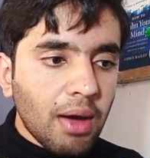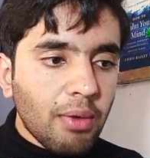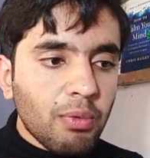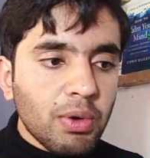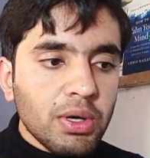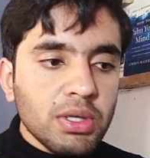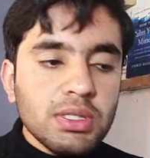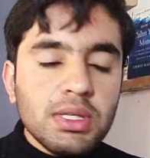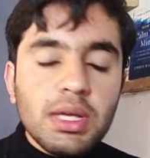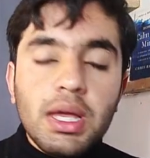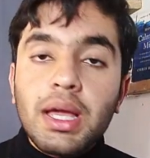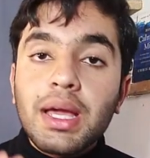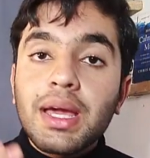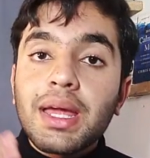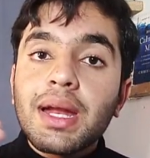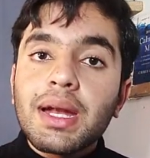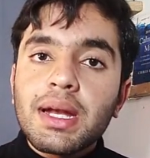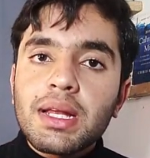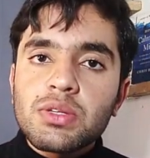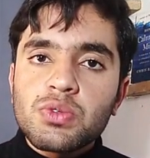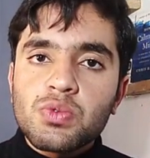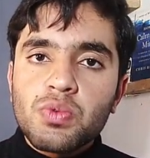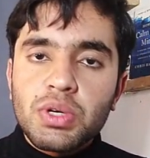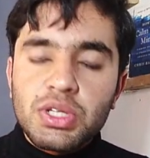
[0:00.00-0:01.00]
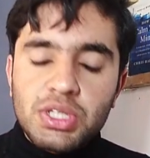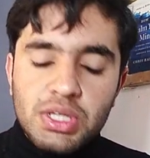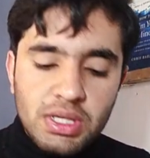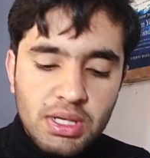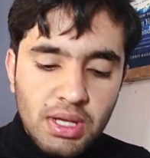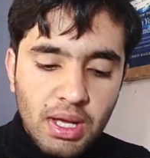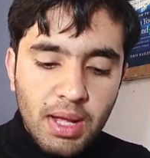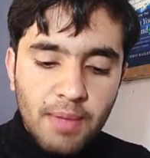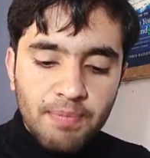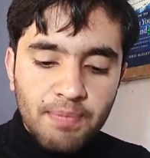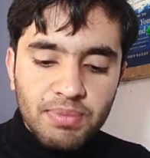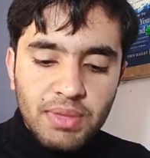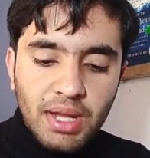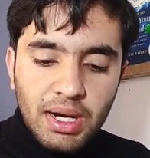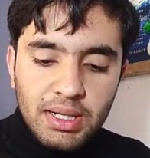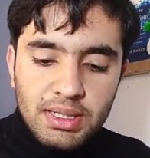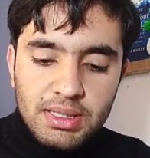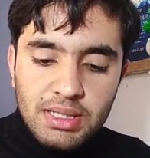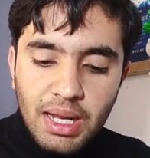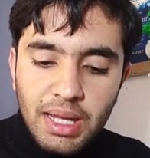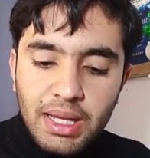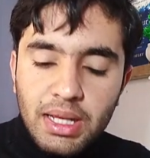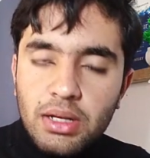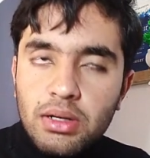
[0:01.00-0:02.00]
What's the greatest weightage? That
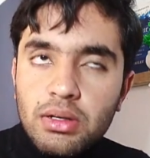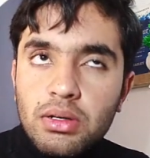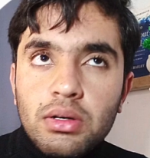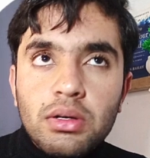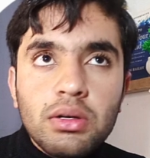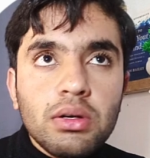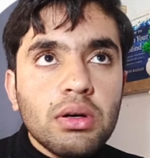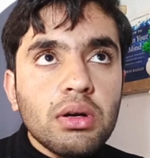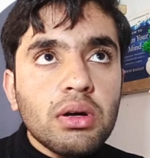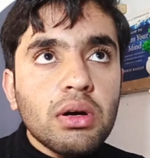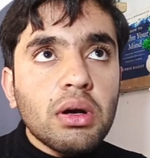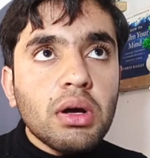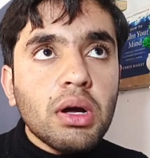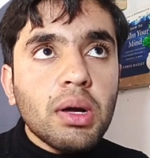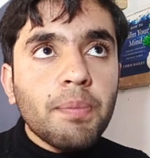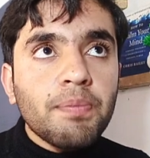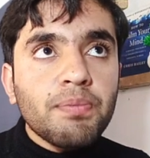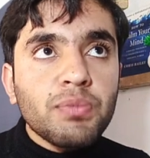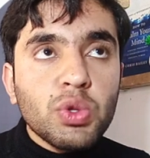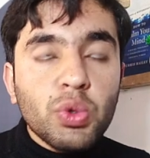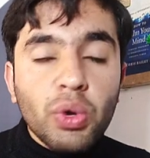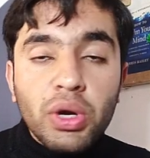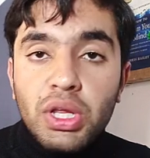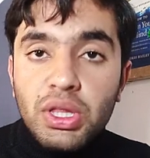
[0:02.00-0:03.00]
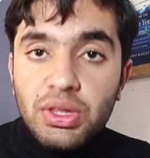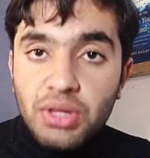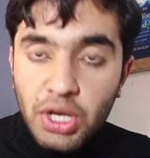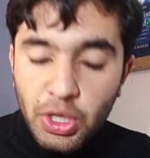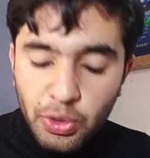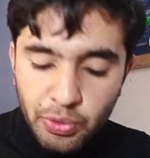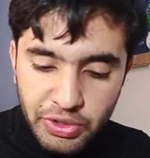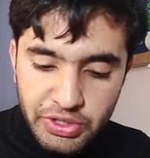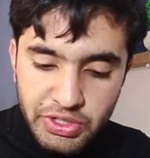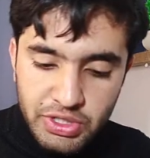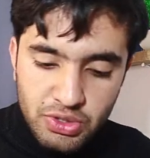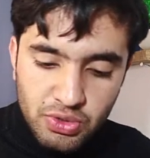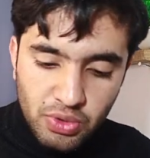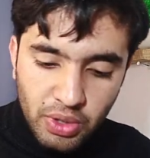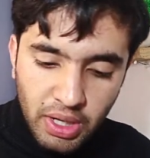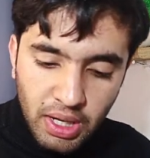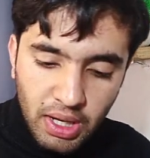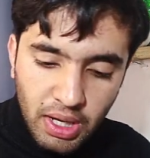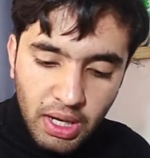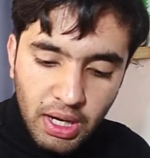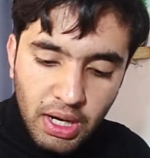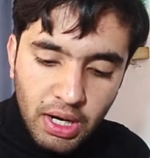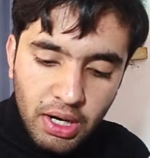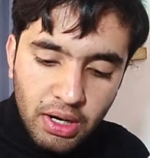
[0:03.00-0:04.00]
is like 23 questions,
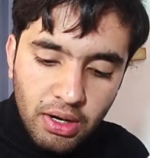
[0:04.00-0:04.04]
okay?